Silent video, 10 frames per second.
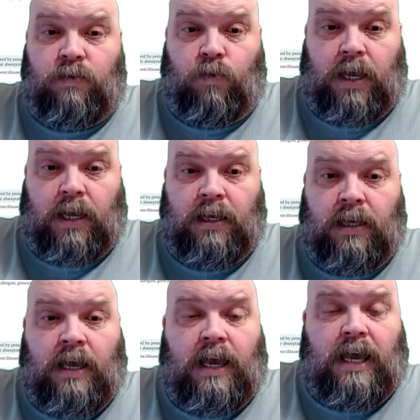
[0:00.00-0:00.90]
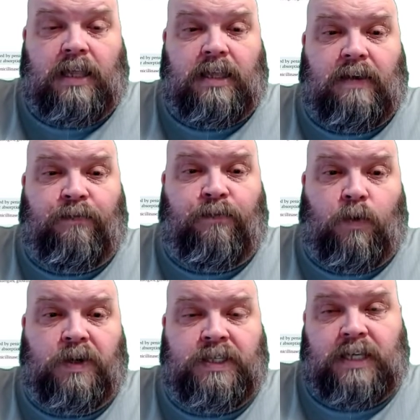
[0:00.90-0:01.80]
ring, and then the
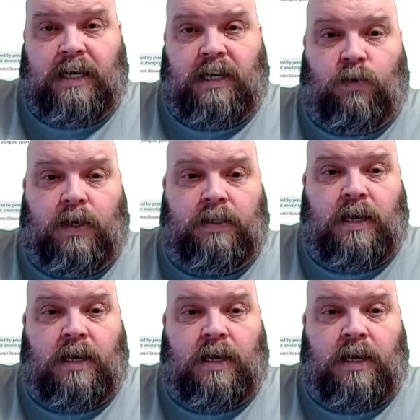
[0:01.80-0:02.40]
4-sided ring they